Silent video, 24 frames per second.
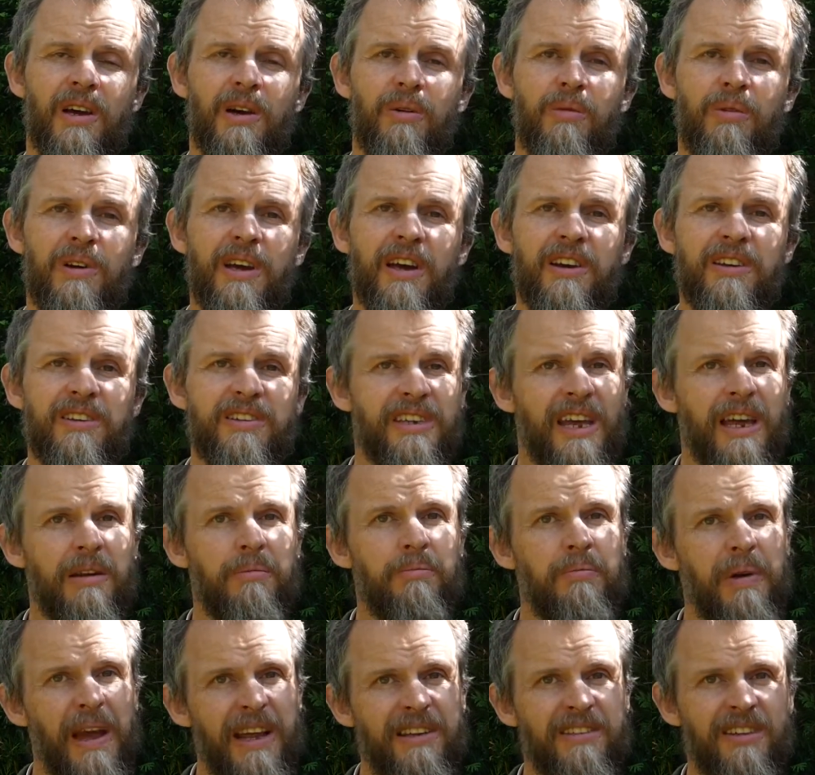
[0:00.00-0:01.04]
We understand
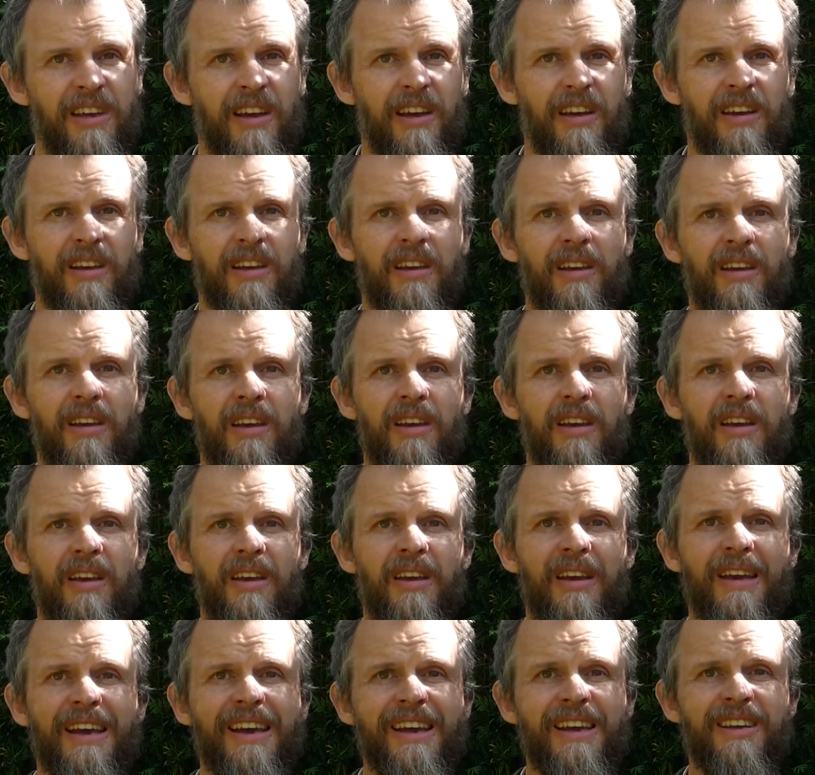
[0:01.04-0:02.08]
better
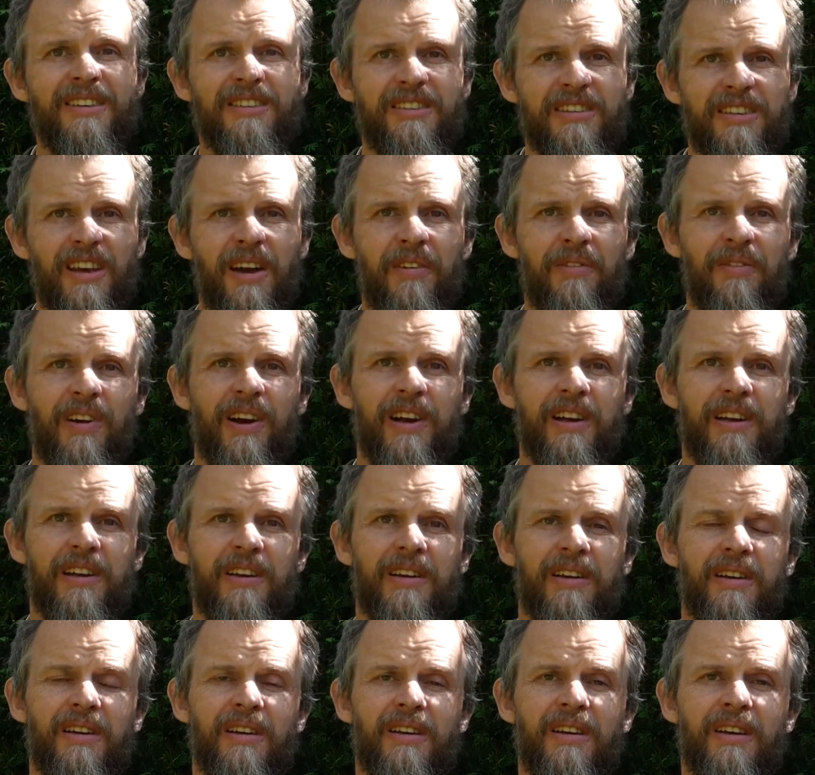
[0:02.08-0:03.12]
his suffering,
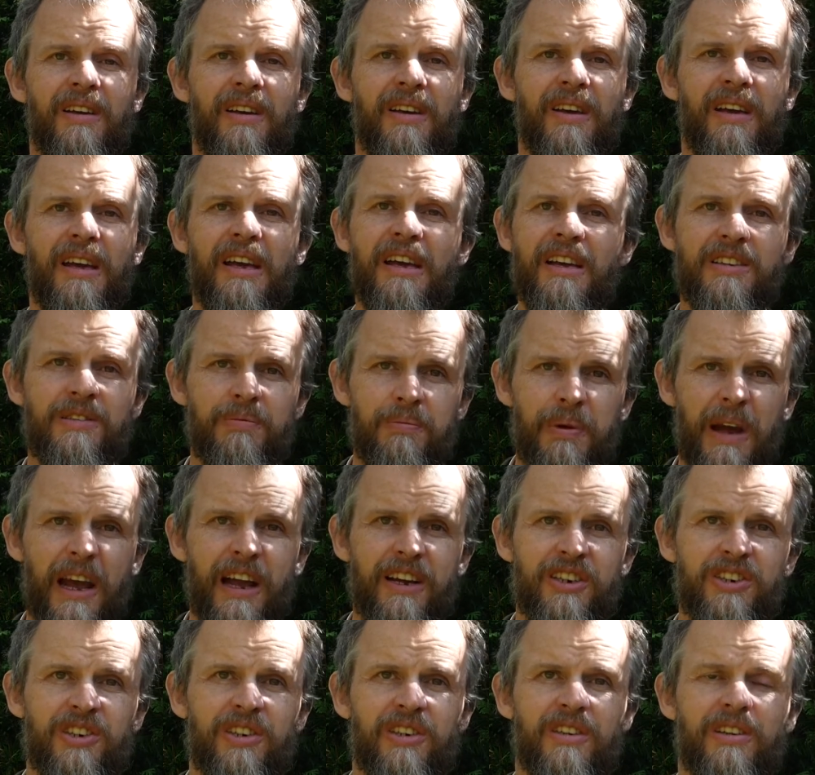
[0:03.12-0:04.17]
his
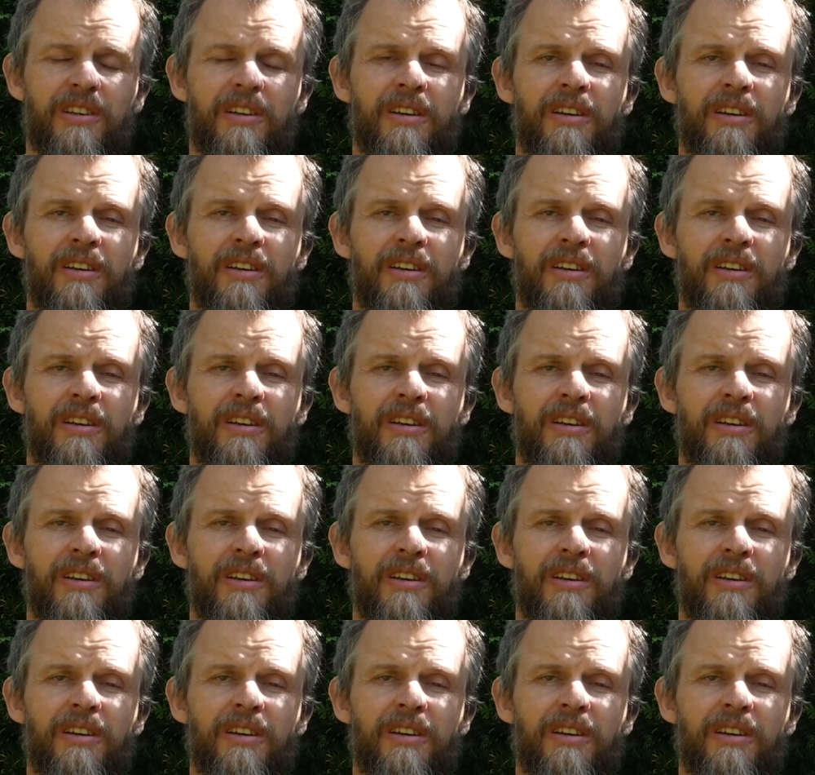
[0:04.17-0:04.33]
passion,